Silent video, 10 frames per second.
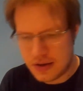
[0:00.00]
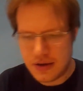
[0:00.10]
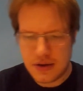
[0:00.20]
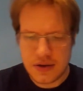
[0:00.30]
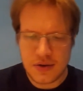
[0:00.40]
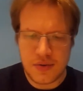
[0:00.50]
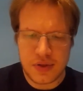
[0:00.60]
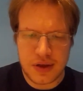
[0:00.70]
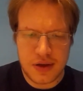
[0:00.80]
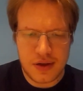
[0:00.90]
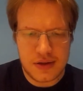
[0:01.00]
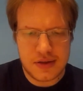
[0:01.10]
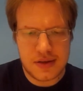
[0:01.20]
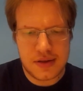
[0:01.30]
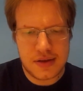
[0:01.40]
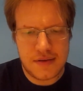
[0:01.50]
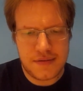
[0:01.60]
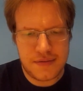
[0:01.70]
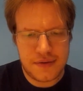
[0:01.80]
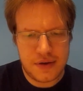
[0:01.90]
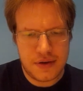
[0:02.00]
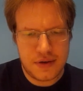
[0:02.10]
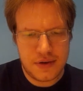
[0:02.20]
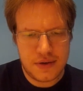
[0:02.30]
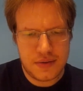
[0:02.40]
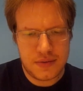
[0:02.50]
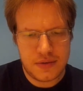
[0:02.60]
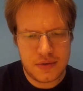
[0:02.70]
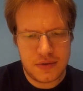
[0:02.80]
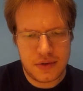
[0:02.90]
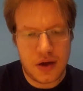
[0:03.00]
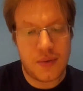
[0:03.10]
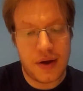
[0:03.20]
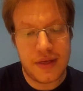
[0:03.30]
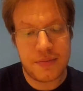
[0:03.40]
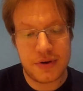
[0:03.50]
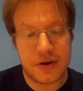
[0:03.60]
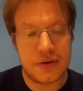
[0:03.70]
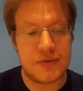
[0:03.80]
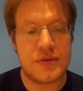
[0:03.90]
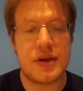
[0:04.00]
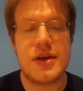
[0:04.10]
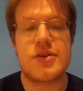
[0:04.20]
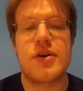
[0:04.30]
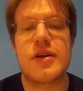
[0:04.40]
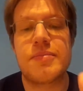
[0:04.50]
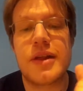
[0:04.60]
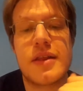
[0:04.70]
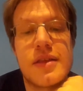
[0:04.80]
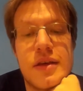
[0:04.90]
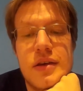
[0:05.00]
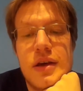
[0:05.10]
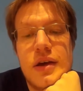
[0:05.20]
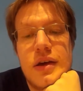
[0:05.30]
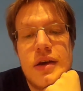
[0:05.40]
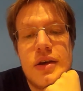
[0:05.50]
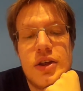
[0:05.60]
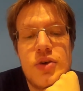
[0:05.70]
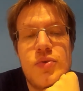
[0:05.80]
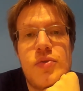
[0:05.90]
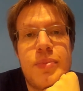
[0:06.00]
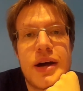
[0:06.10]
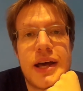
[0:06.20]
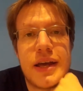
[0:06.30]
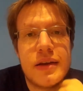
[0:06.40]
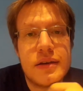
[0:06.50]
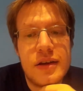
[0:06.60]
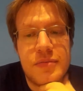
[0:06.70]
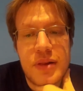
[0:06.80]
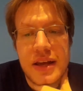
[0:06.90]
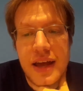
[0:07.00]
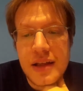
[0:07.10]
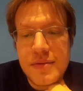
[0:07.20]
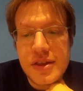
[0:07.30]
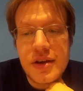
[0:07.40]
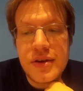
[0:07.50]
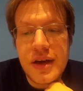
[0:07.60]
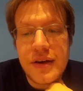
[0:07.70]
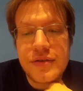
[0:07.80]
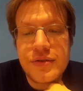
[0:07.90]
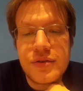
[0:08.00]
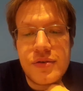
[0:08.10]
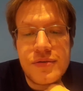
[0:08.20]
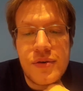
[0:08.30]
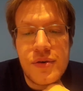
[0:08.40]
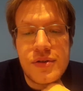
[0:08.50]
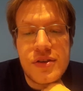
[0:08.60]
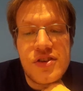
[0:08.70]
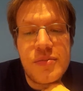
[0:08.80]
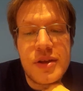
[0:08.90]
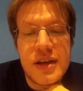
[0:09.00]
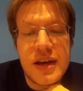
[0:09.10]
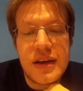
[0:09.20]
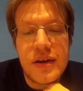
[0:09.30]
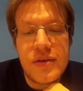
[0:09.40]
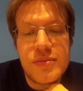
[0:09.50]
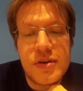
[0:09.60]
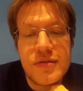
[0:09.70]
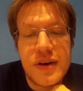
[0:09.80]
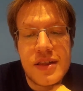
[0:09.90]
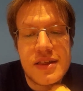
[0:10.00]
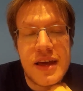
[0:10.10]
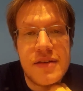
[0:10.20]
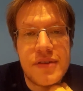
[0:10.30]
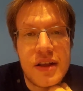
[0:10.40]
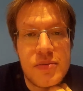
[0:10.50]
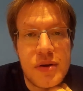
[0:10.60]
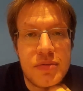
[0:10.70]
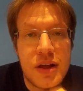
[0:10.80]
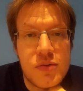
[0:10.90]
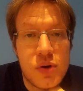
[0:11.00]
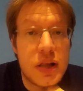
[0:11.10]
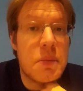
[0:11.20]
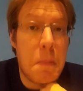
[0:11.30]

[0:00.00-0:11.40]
I've got all the cards and stuff. Oh wow, that's pretty cool. So he's got an ability. You will pay. If Black Adam is the only character on your force that's not been KO'd, modify his attack value by +1.